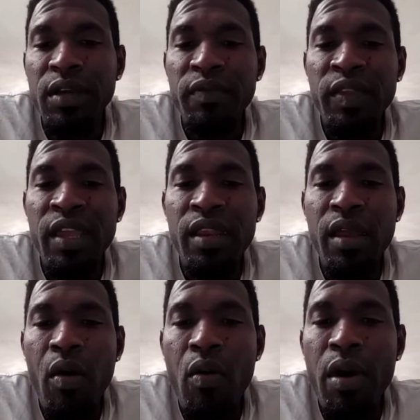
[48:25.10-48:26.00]

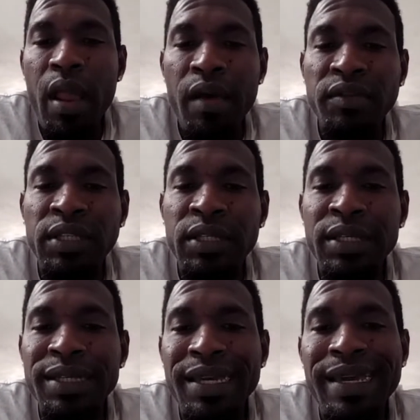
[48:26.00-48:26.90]
17 year old and
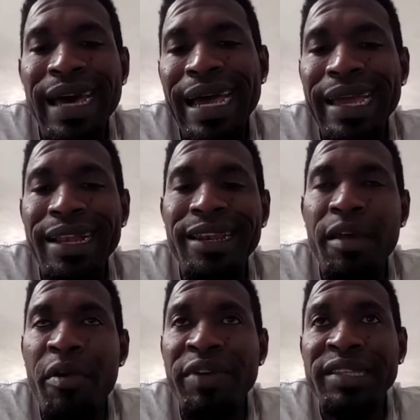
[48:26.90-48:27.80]

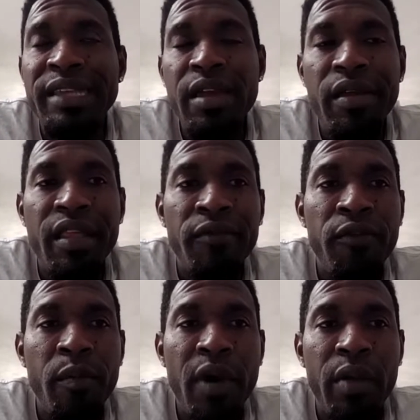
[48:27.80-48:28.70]
guile, that was a thing in
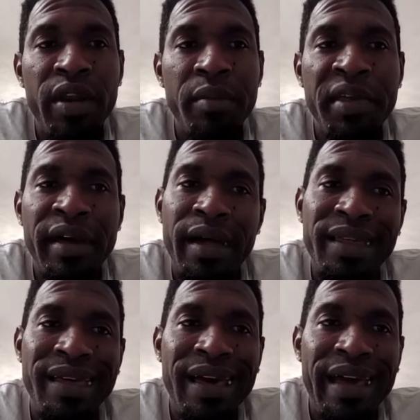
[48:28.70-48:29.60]
football when them
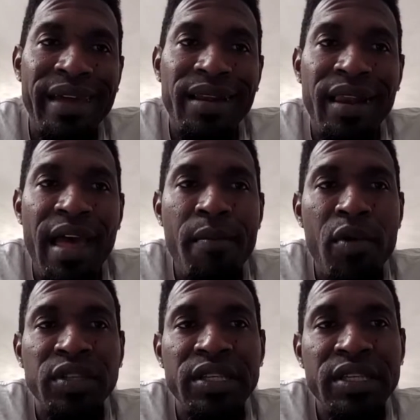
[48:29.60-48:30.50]
call guile.
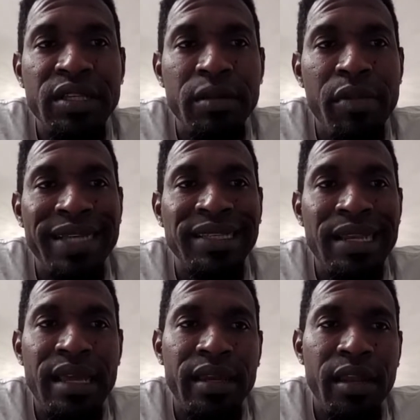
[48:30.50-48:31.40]
Like most you see the
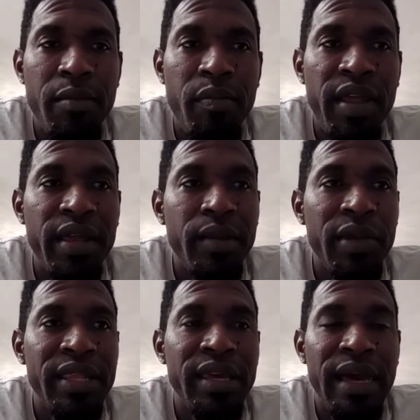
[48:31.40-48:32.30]
Brazilian them play
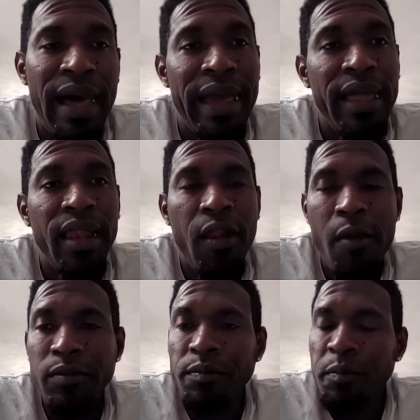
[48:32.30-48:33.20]
with guile.
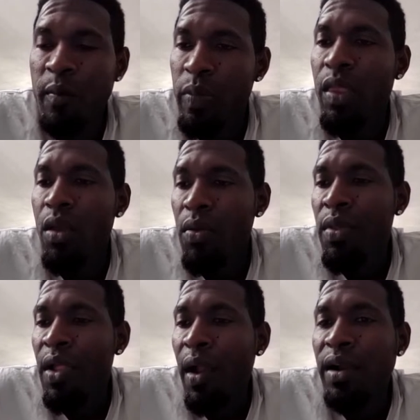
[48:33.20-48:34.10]

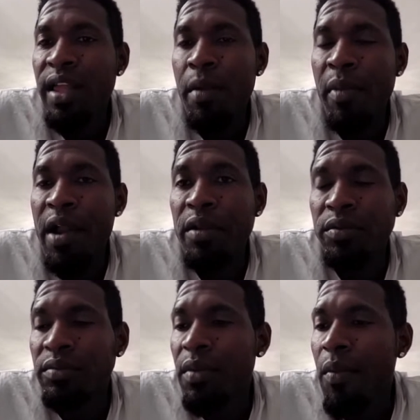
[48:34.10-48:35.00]
Yeah man.
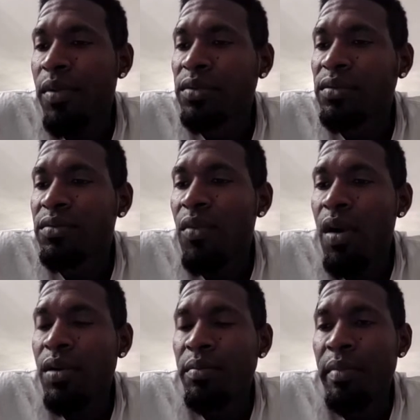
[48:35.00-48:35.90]

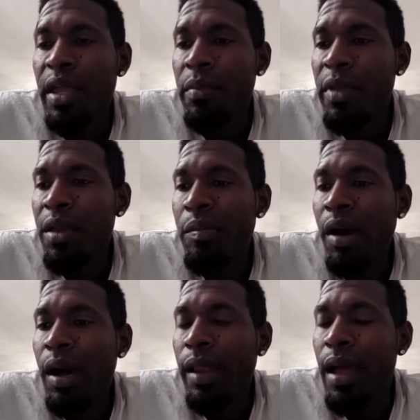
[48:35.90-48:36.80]
Big big
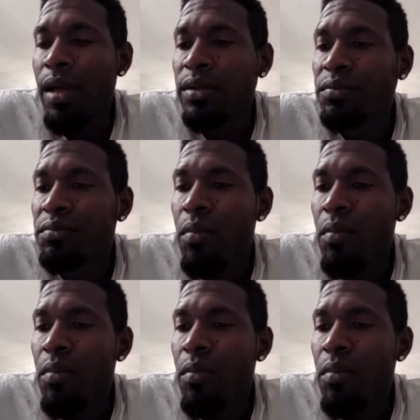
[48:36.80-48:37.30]
baller.